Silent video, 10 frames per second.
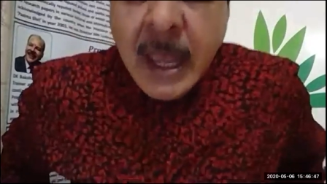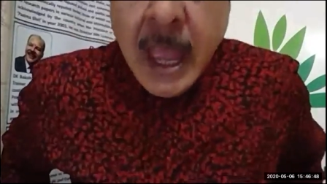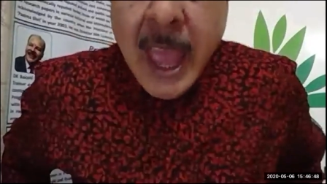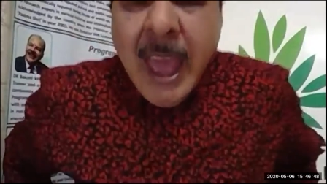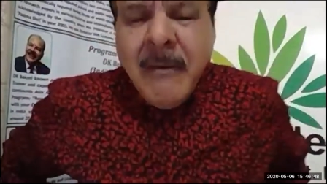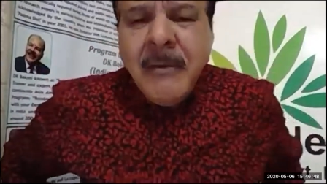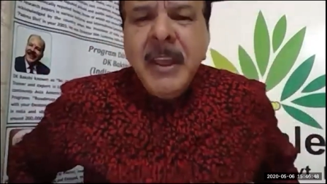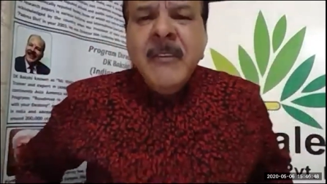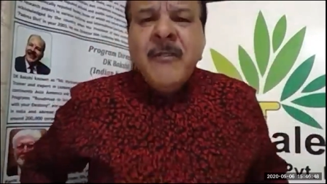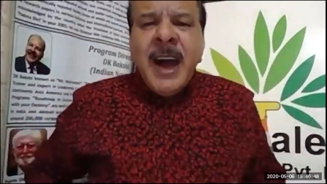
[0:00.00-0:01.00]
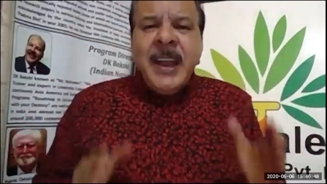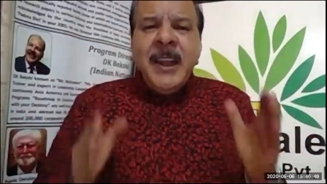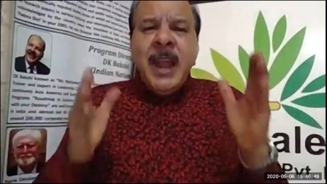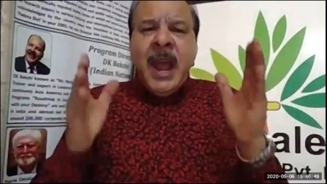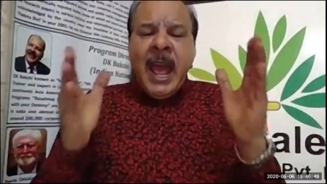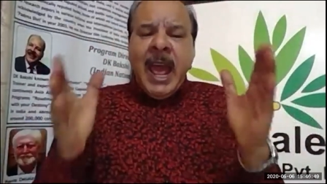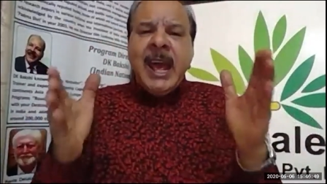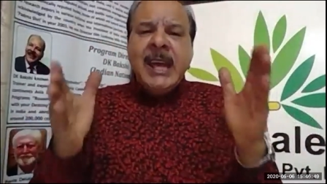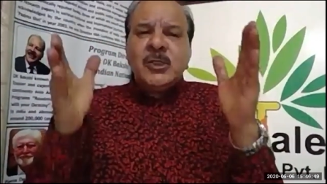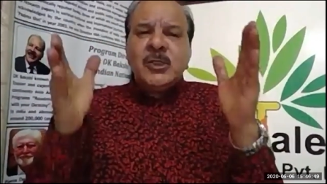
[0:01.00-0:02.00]
Everyone
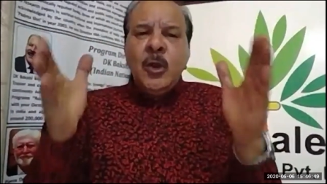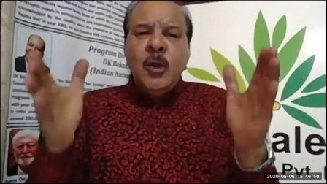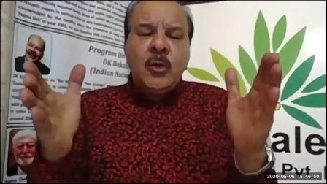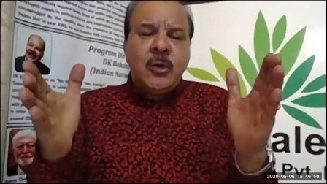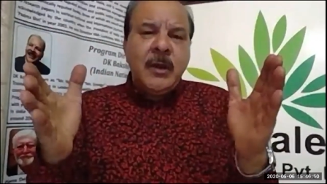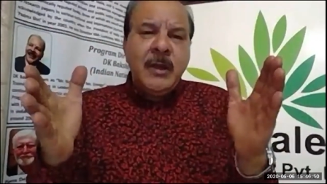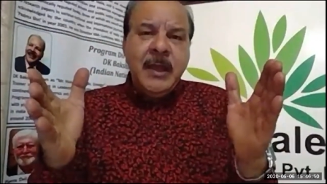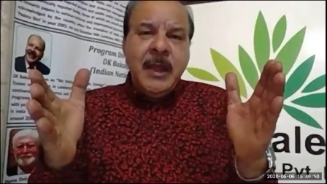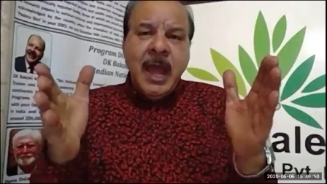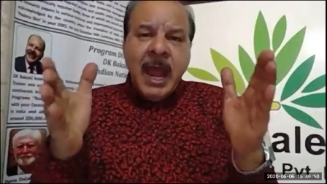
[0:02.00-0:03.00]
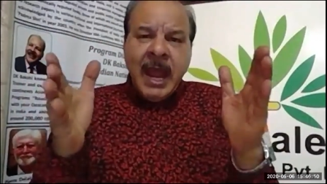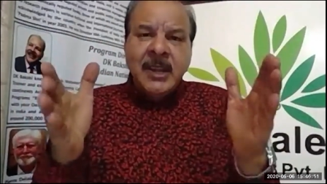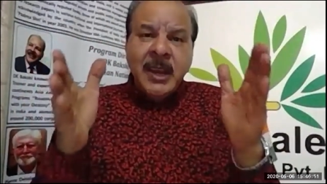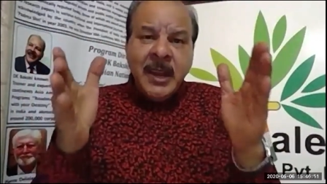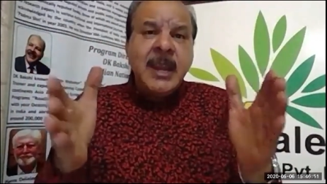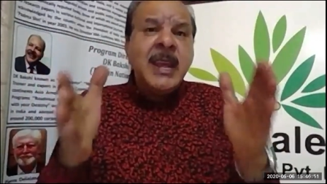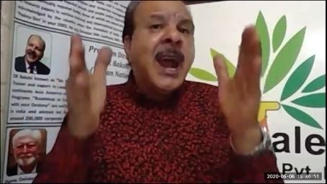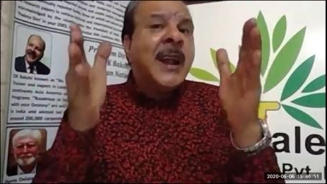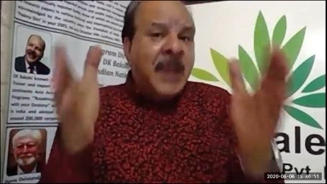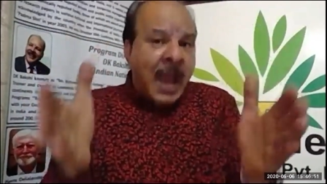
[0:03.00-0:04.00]
has to look at
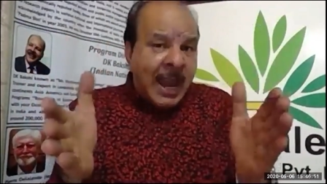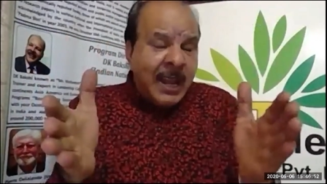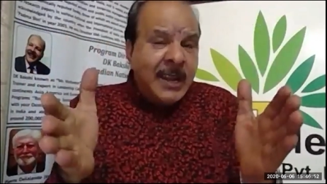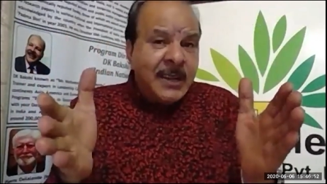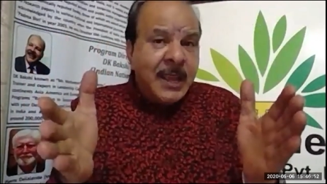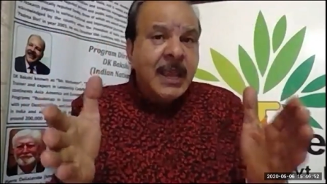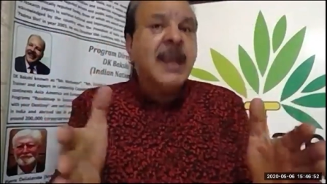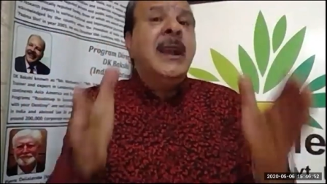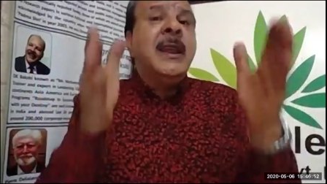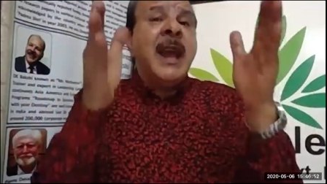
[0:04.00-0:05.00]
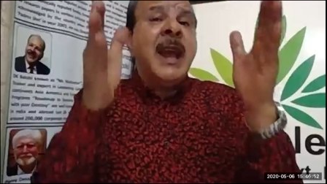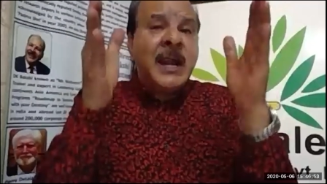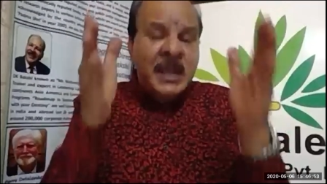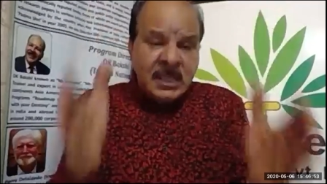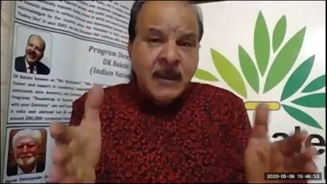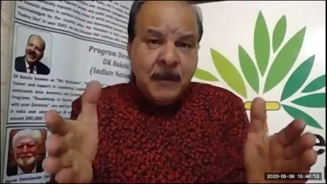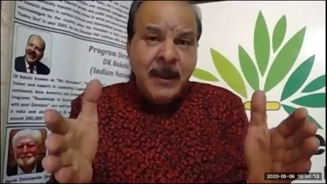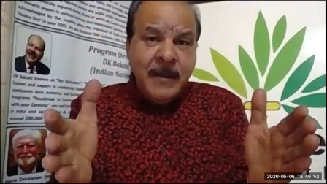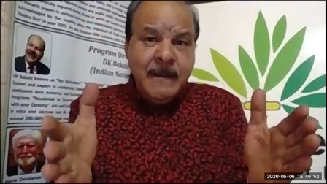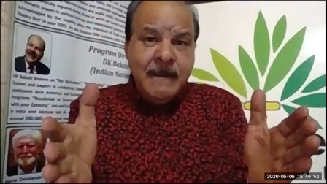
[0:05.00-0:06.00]
India talent, India
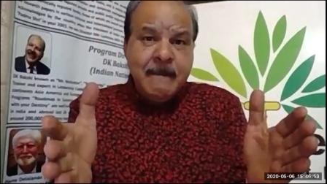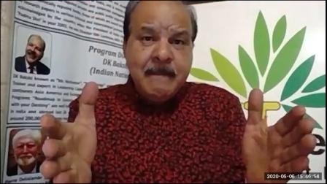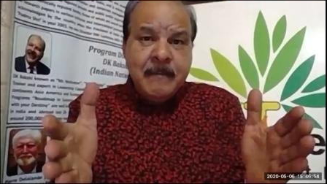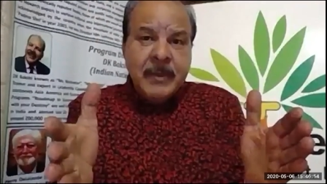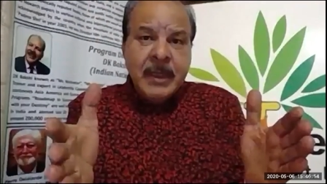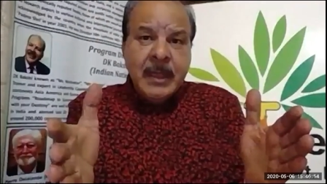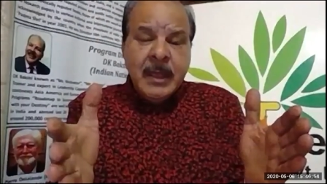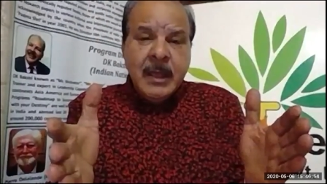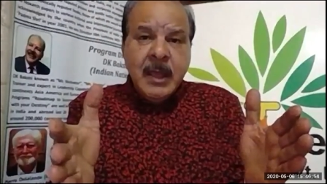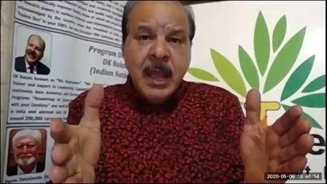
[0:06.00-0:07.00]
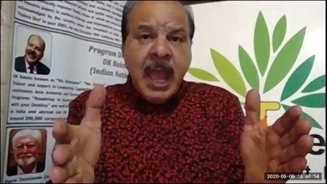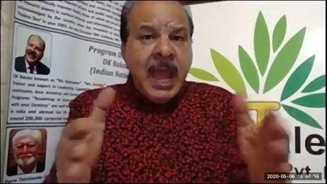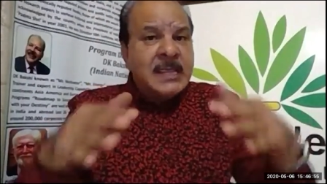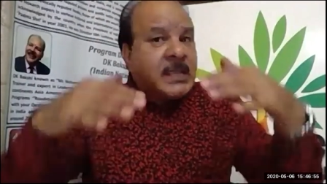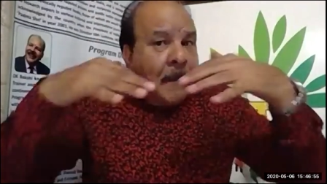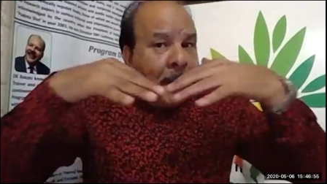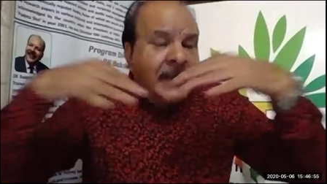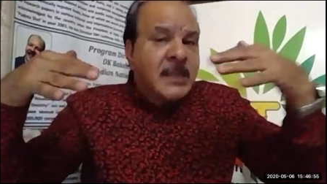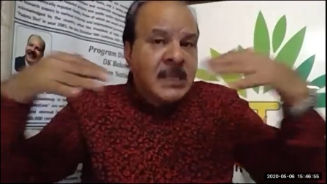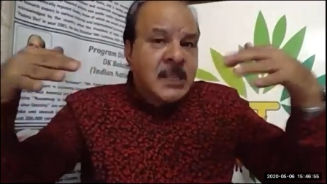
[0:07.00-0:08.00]
discipline, as the
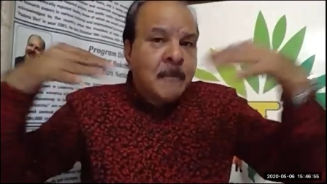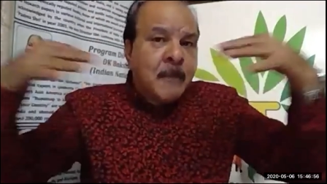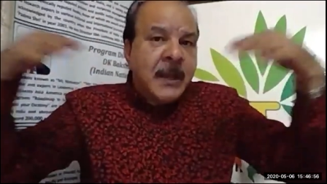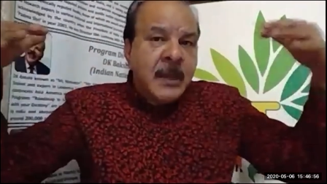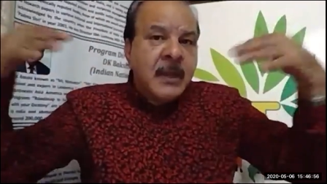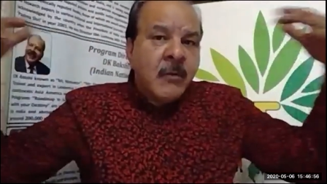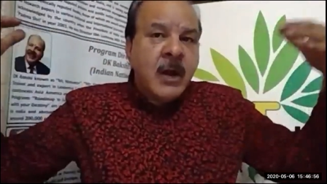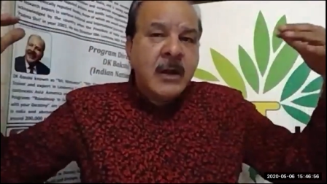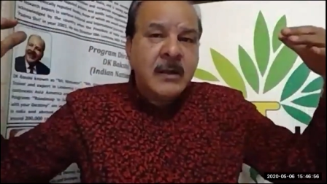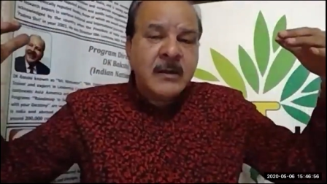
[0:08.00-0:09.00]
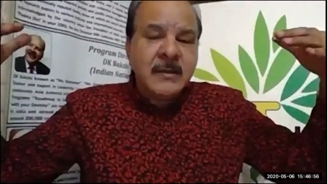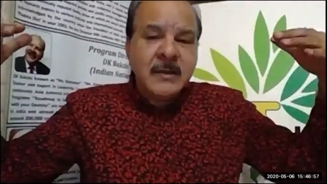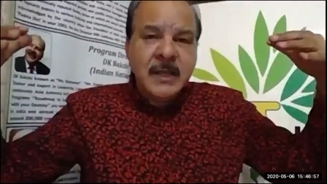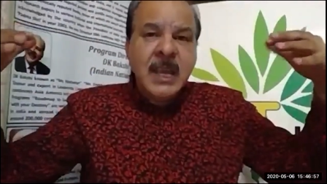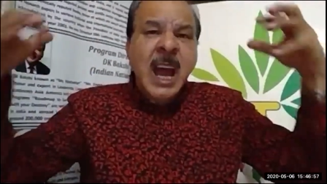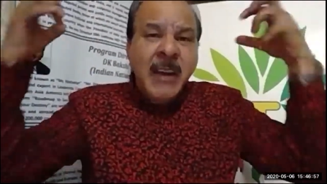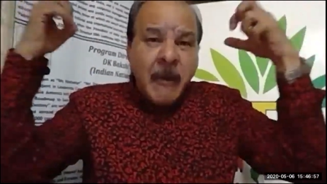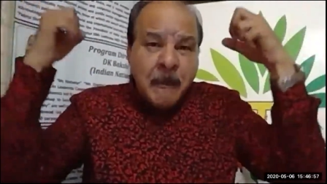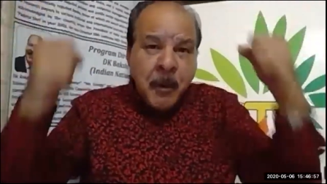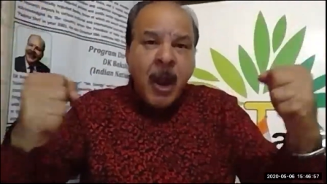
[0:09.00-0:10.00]
best discipline in the world. Our
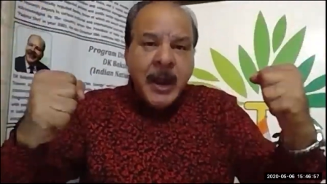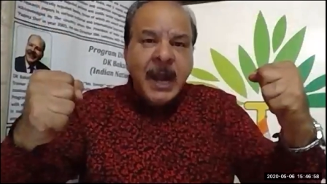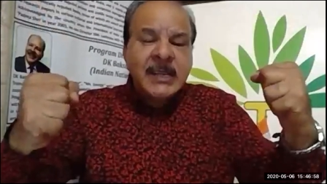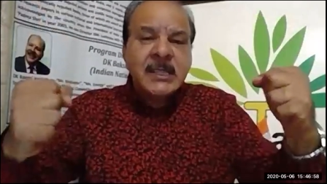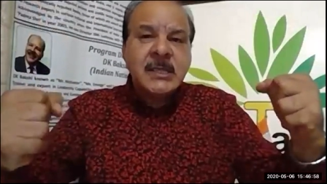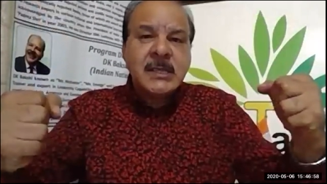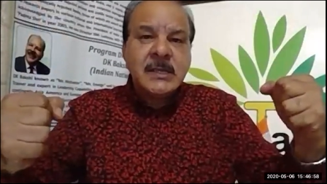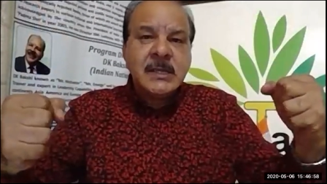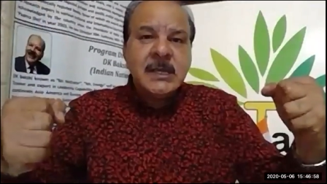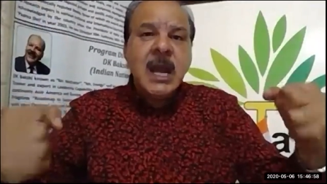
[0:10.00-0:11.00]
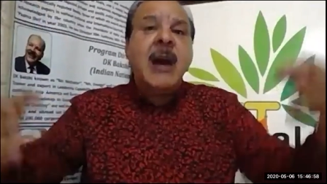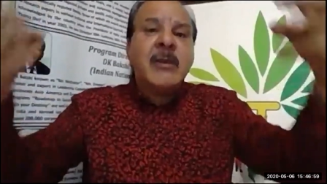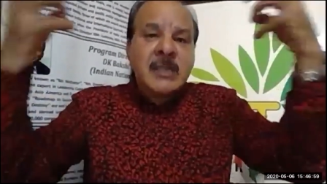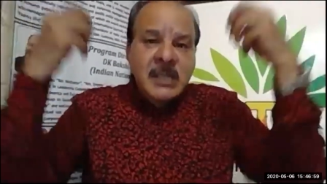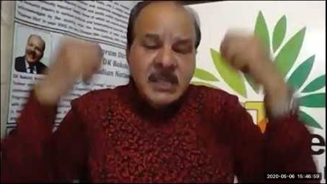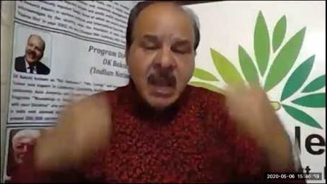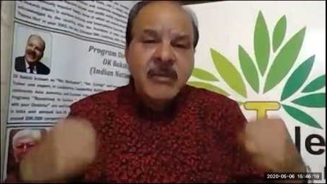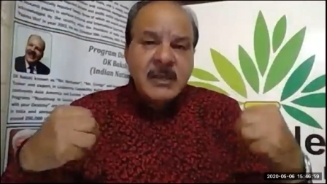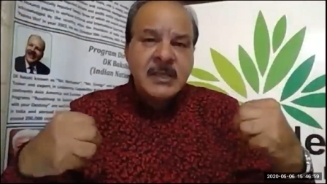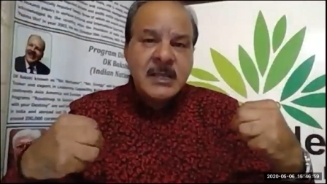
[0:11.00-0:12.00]
products our
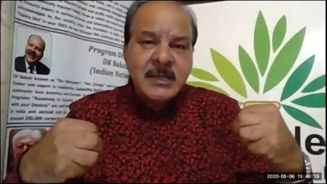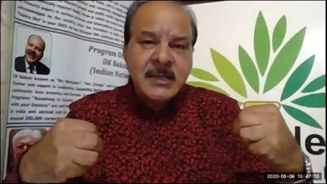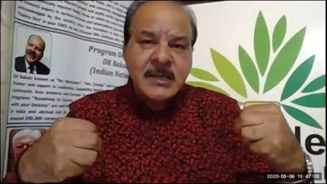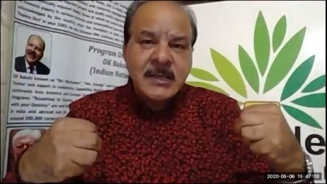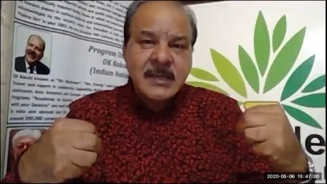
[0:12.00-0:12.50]
services